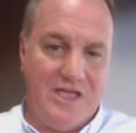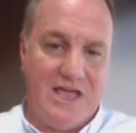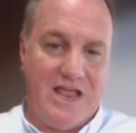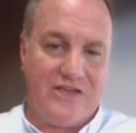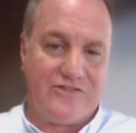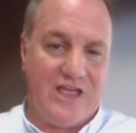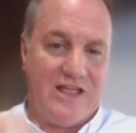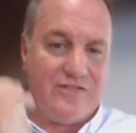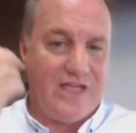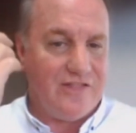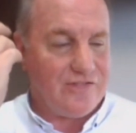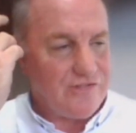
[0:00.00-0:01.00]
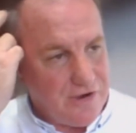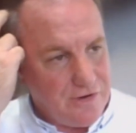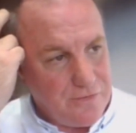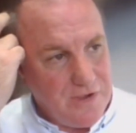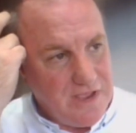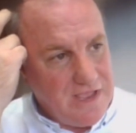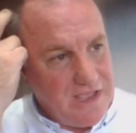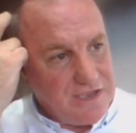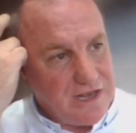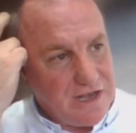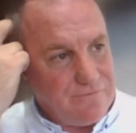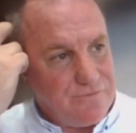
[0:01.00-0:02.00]
It actually, and so,
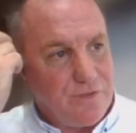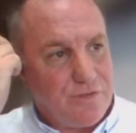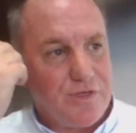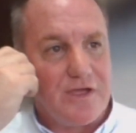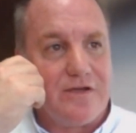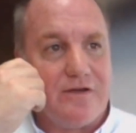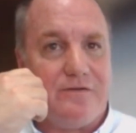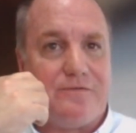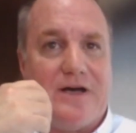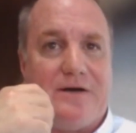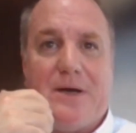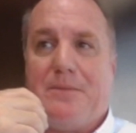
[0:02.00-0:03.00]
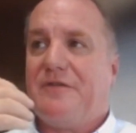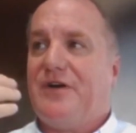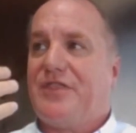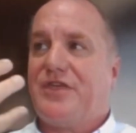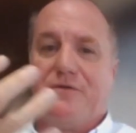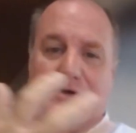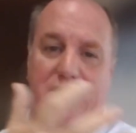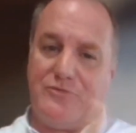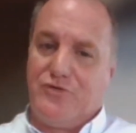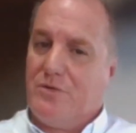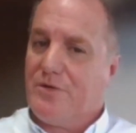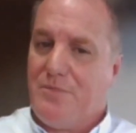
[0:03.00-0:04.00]
you know, if you think of, I mean, if I think of what I'm
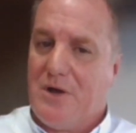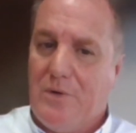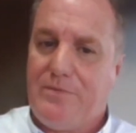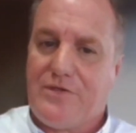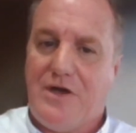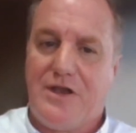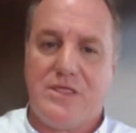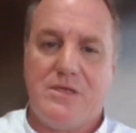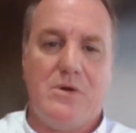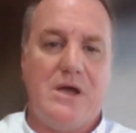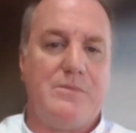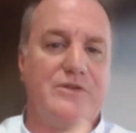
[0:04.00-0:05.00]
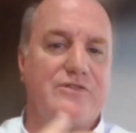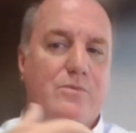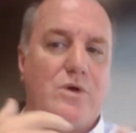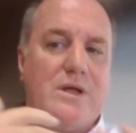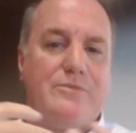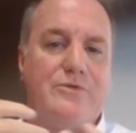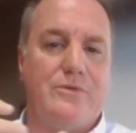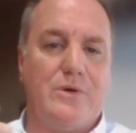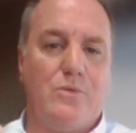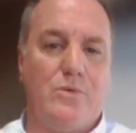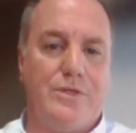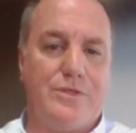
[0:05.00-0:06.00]
doing with my website at the moment and what I'm
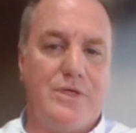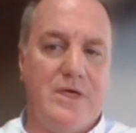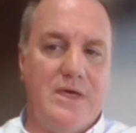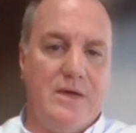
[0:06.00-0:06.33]
doing with